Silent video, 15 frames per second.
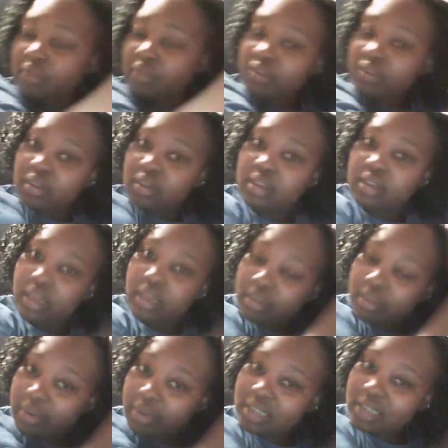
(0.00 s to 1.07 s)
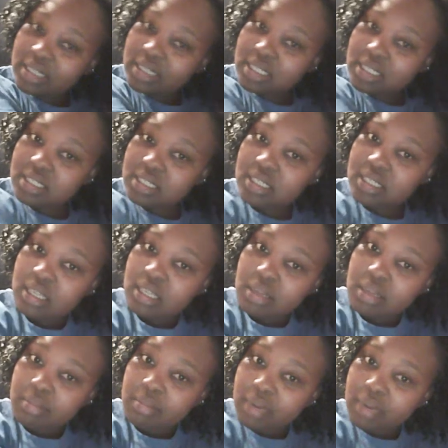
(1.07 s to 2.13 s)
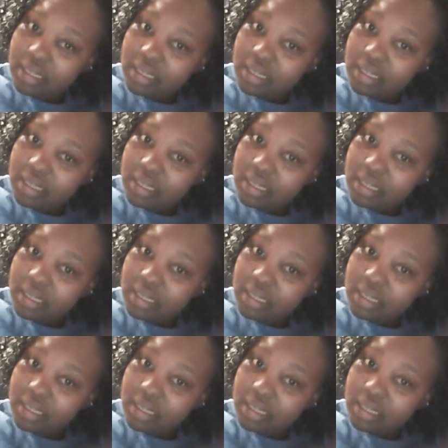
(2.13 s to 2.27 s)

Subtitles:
finger detangling process. But